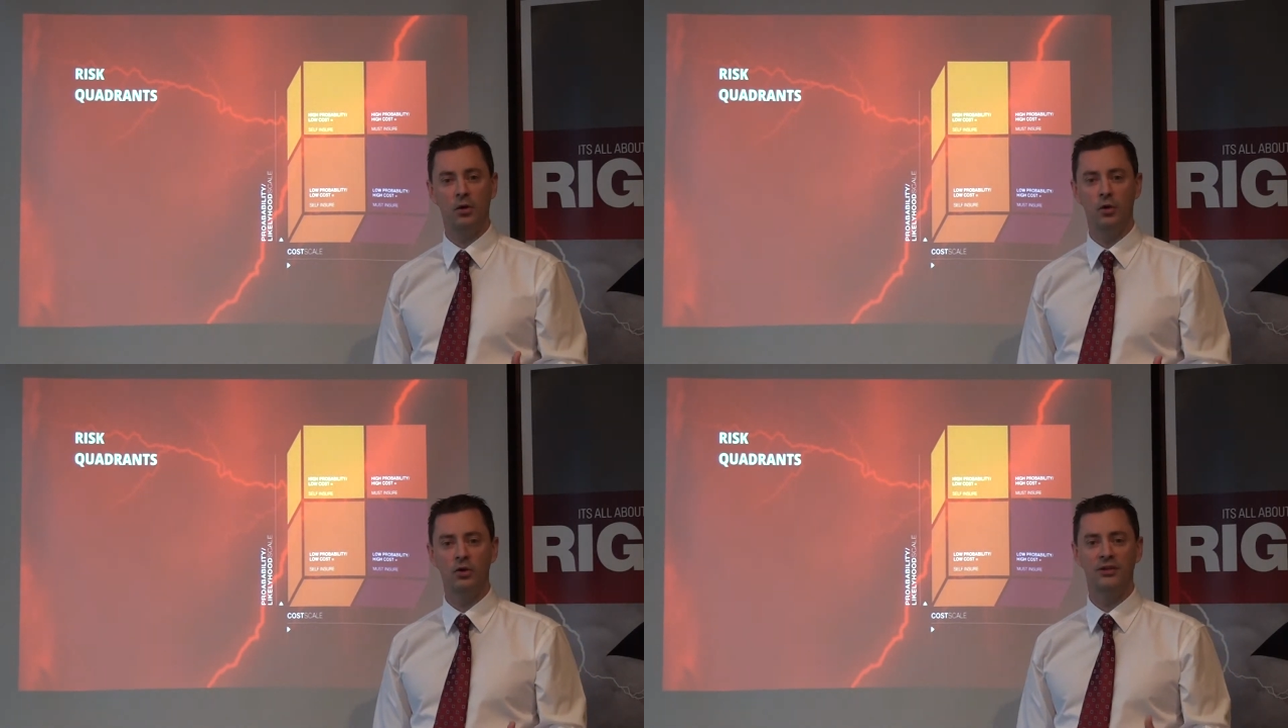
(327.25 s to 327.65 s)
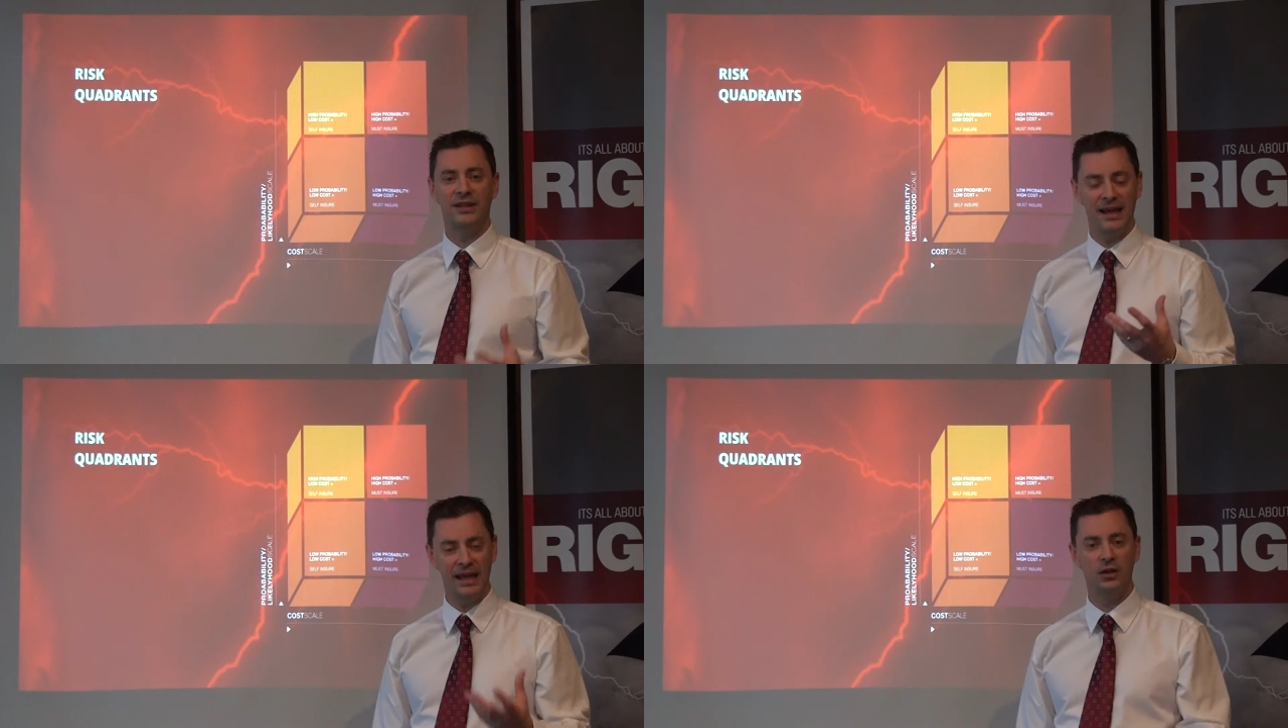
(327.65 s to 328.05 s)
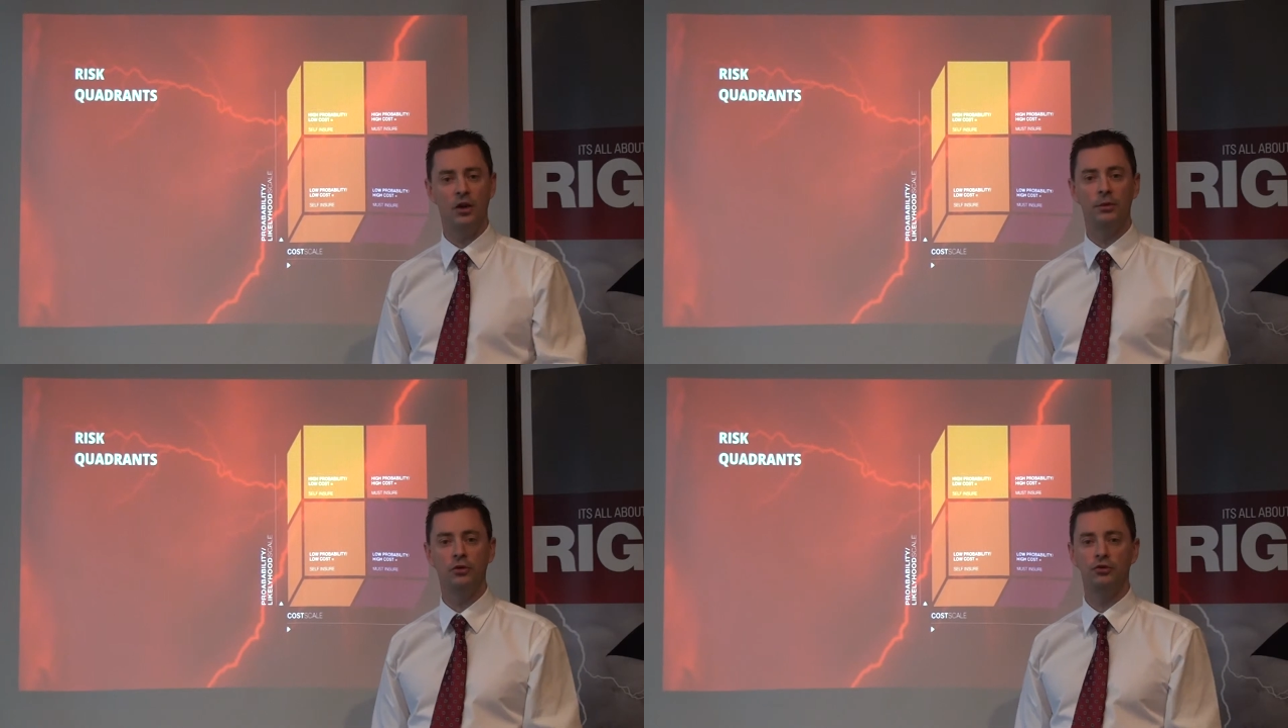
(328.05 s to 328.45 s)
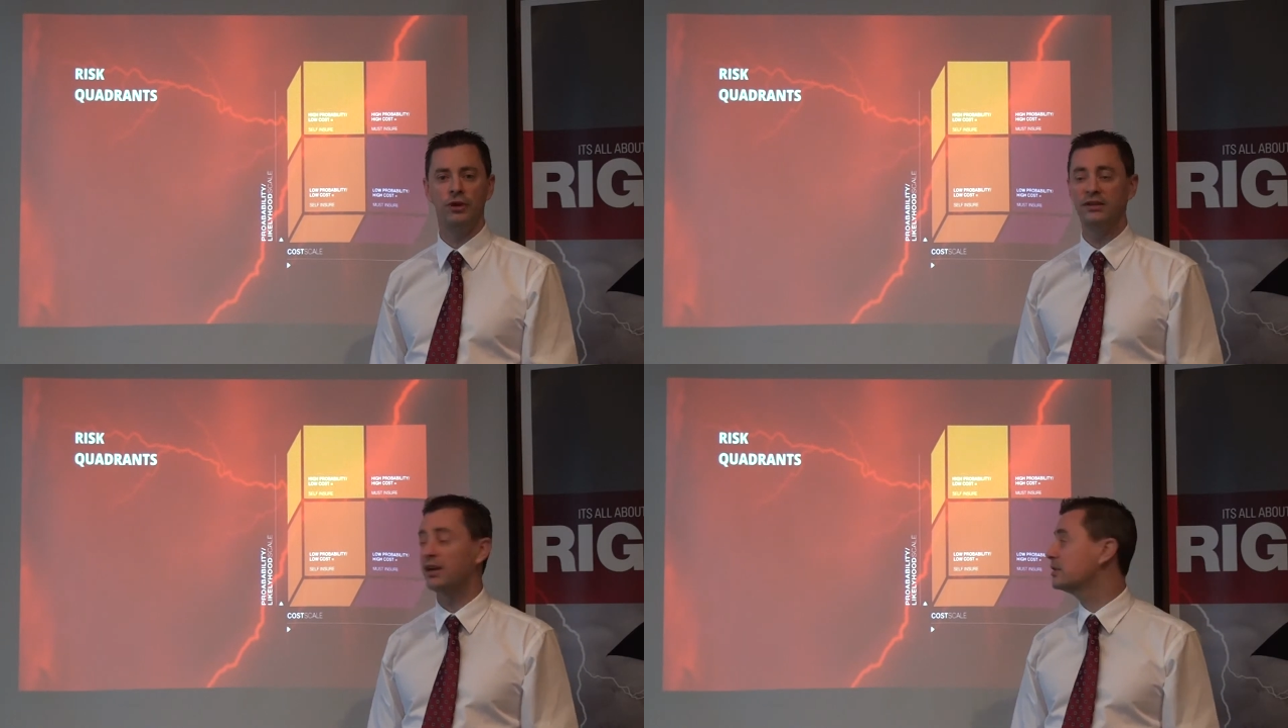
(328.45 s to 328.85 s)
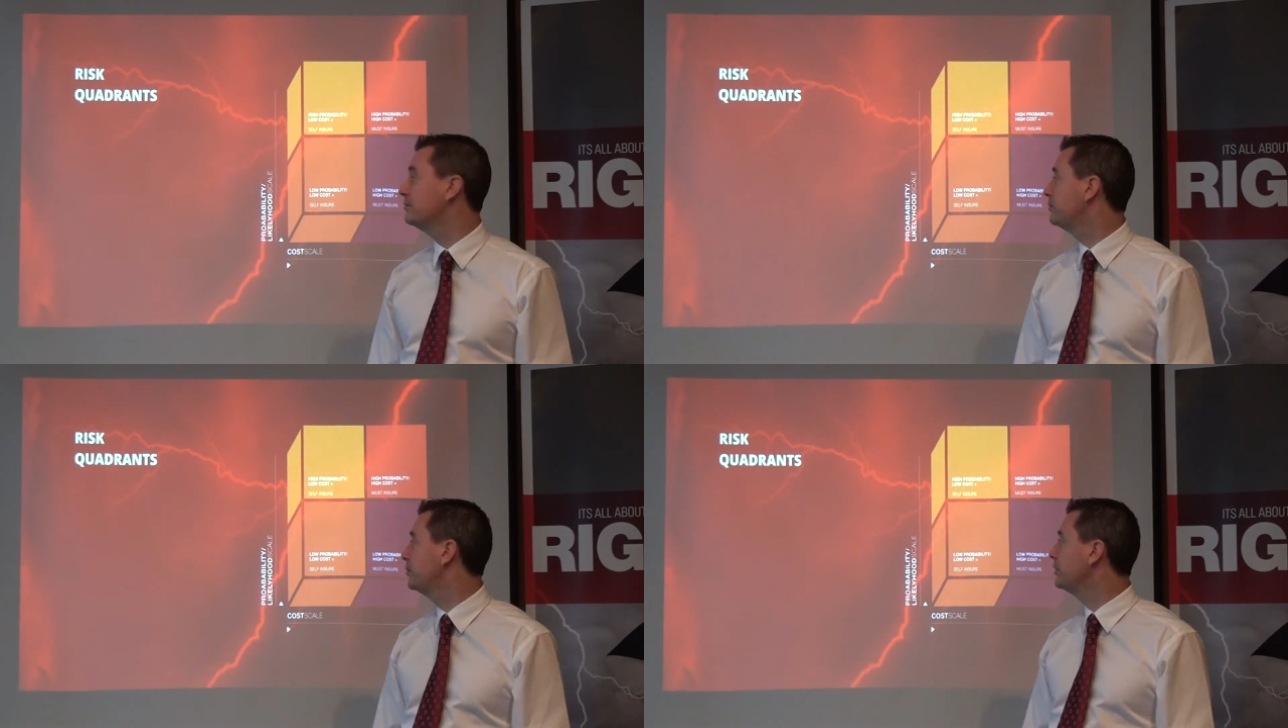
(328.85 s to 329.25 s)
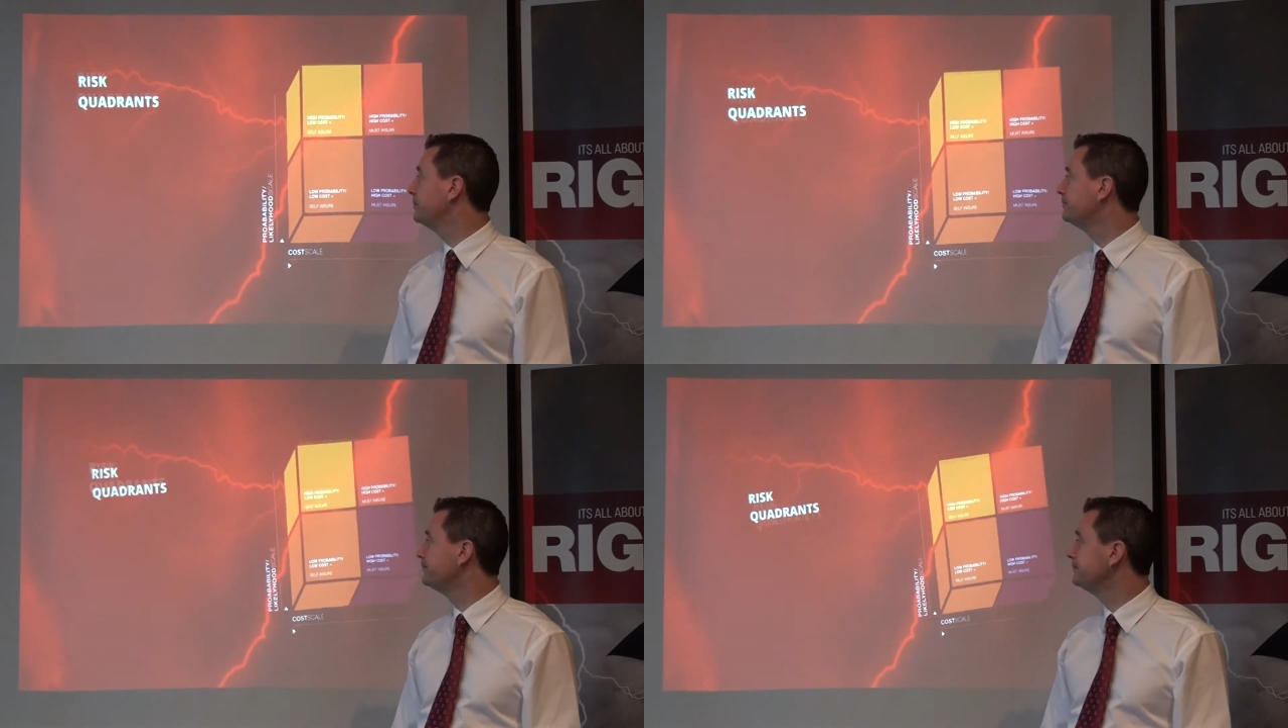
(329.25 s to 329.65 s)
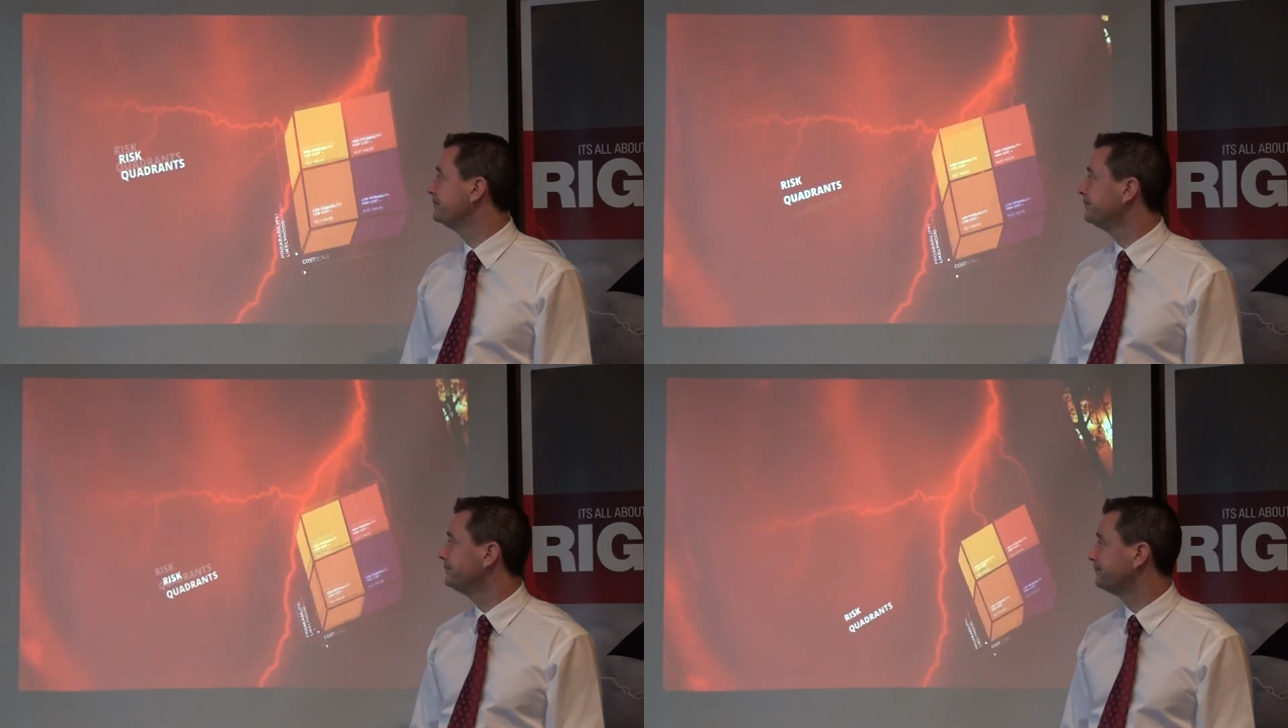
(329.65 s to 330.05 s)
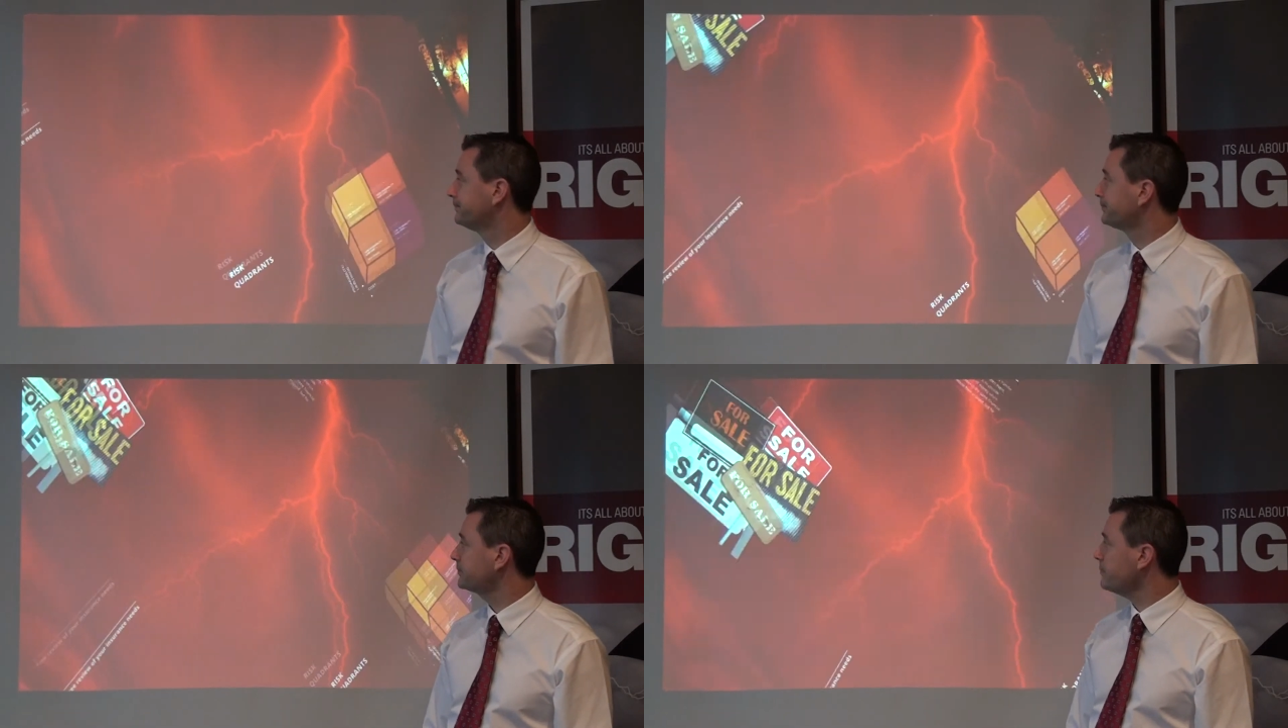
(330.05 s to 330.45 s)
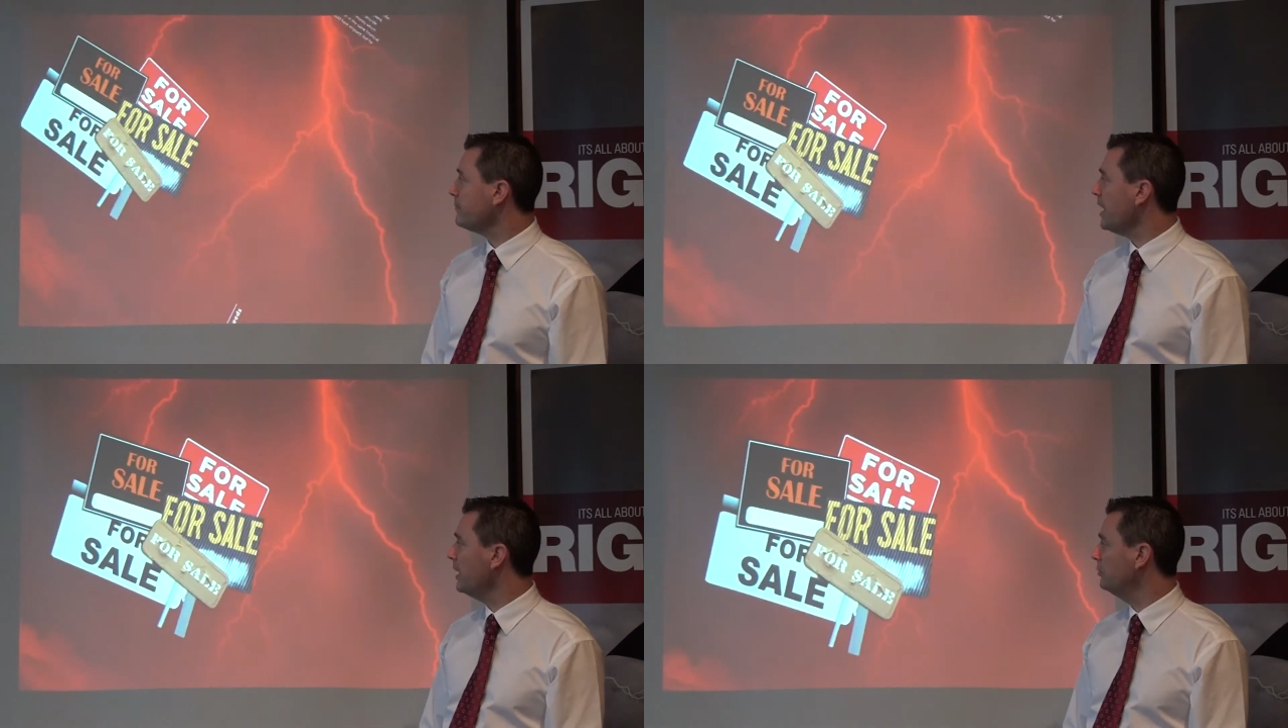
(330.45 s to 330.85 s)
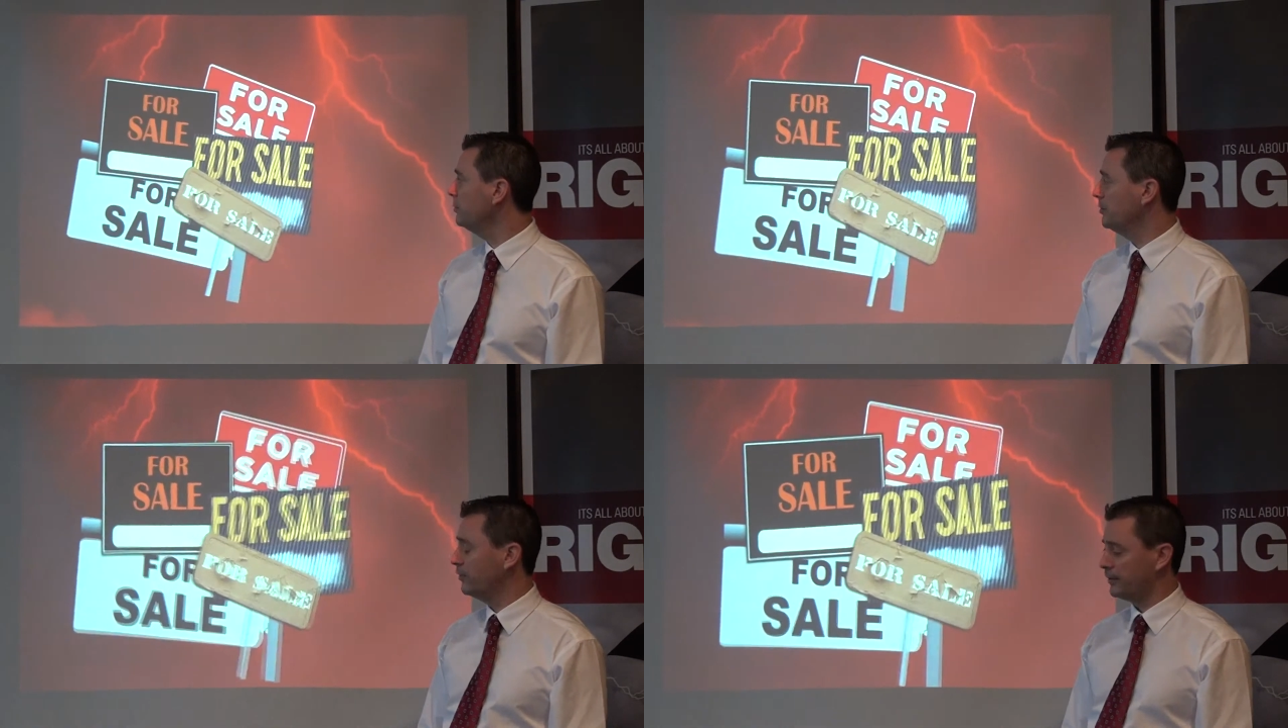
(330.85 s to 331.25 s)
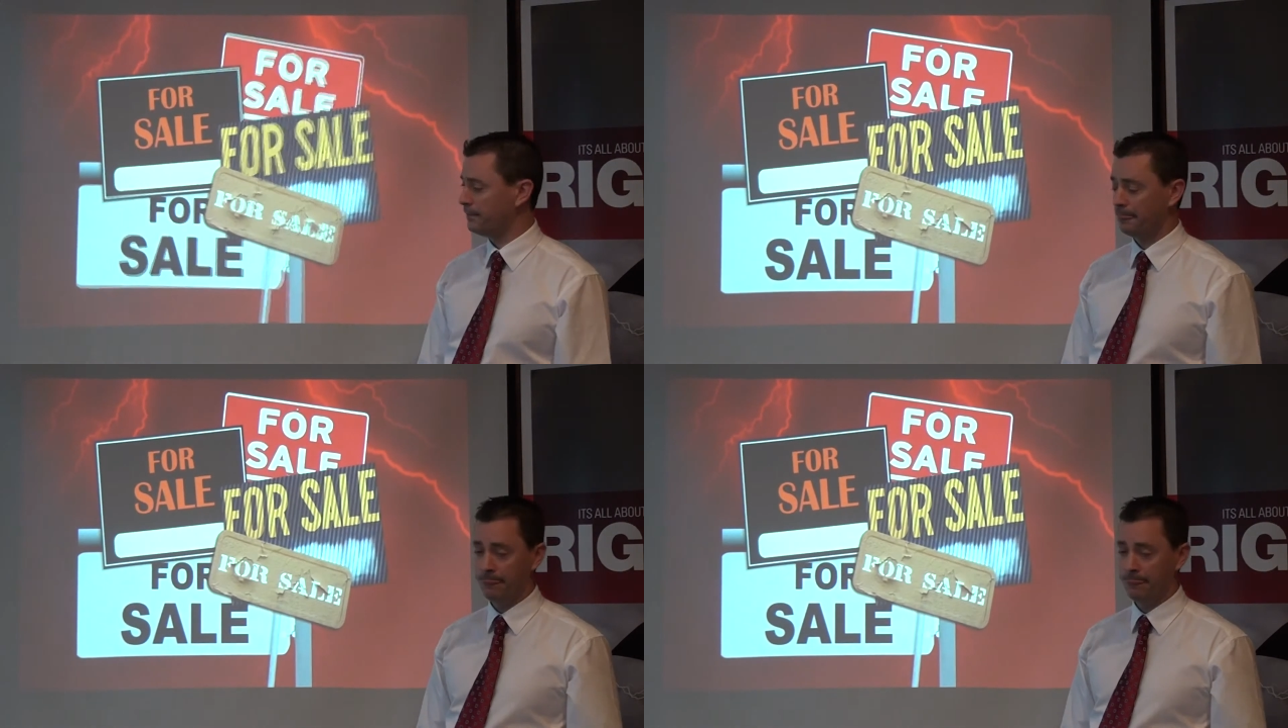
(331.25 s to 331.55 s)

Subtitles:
organise that economical transaction for you. As we move on,